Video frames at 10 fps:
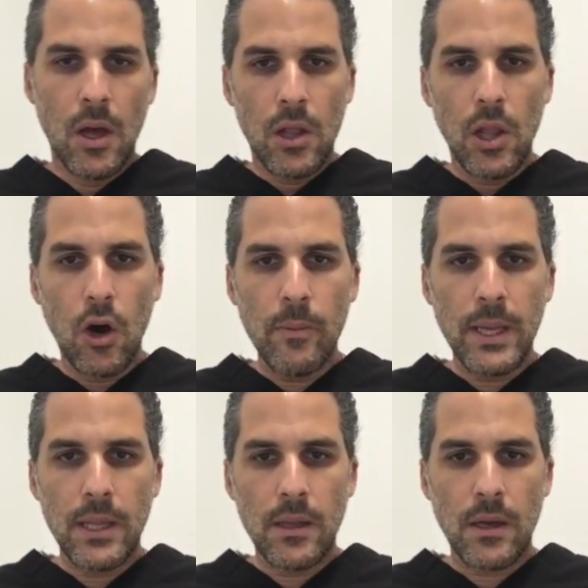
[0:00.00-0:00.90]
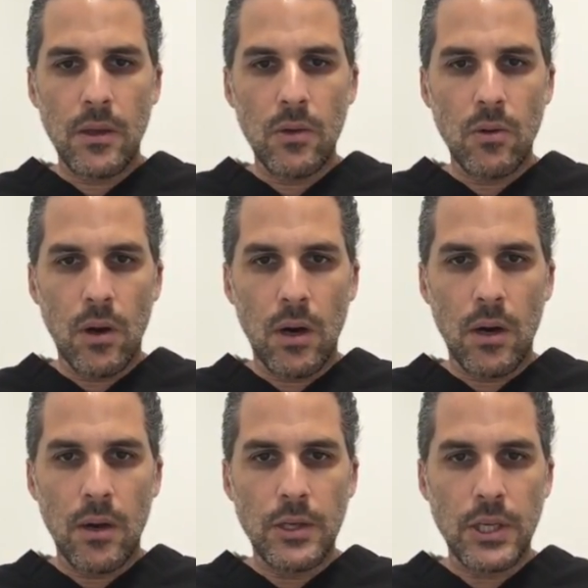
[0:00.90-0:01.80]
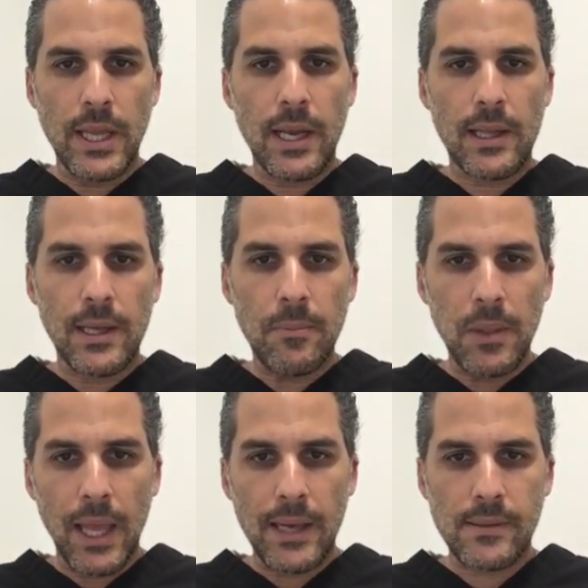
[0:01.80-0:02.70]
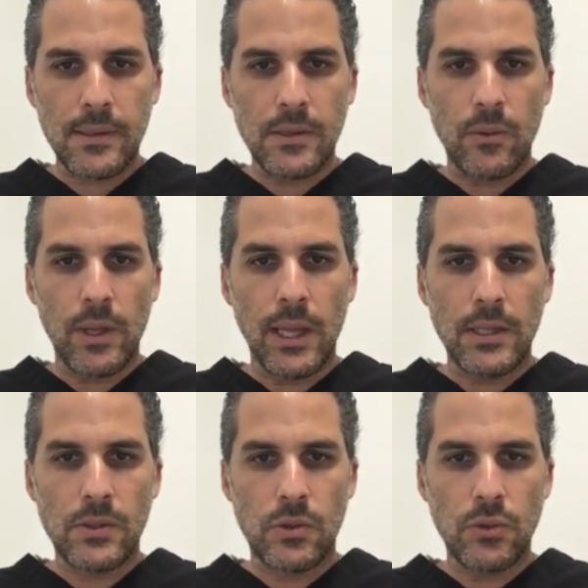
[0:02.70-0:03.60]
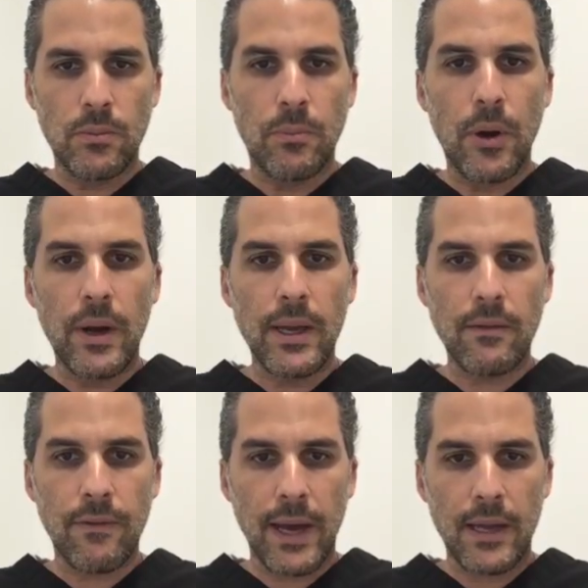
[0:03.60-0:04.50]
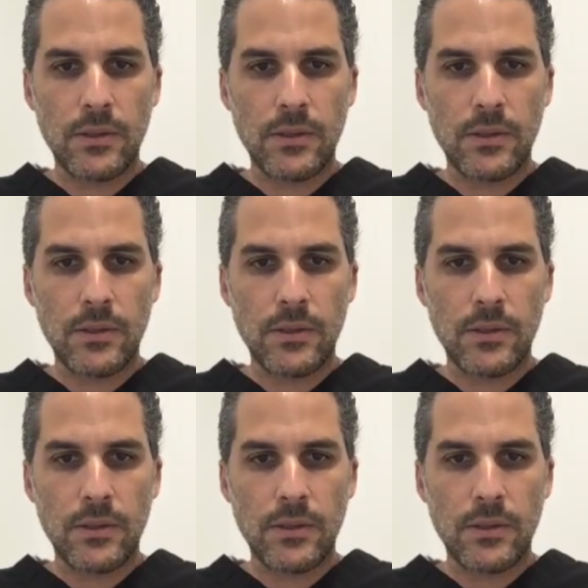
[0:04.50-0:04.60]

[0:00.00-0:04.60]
Low meaning that you are genetically blessed as it relates to burning fat,